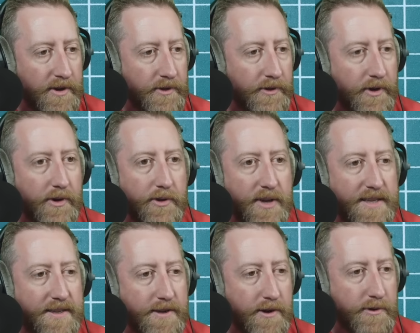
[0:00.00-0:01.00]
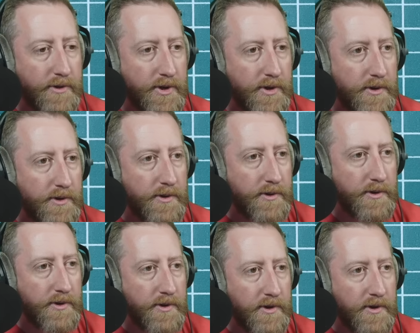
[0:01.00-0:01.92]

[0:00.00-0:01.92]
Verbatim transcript: So let's go to